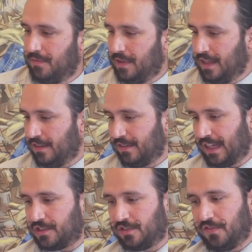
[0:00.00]
his
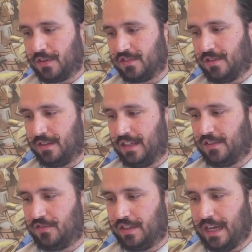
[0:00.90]
lectures focused on the
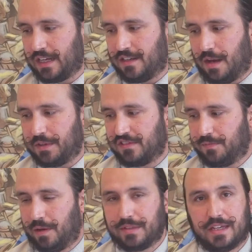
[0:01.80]
history and economics of
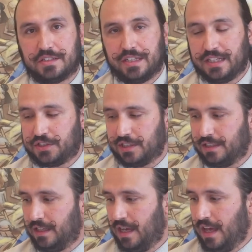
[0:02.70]
public
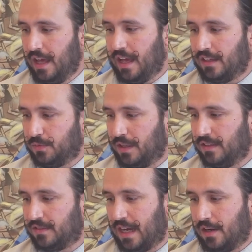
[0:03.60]
education, as well
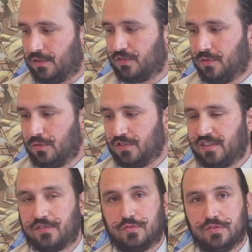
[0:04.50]
as how schools
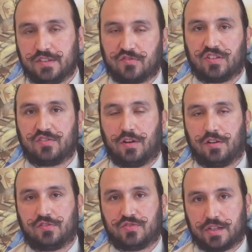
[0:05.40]
and school districts
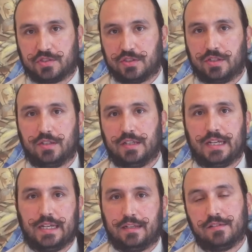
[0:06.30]
are structured,
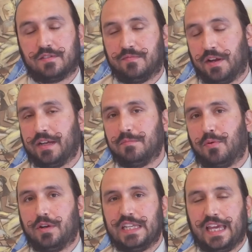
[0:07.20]
and some very
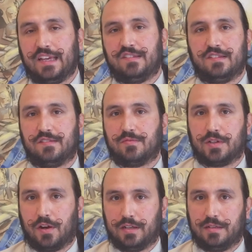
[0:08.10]
important cases
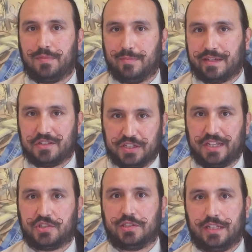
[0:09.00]
regarding public
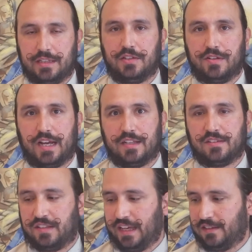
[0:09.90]
education in the United
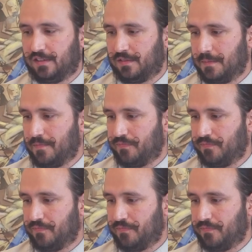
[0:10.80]
States.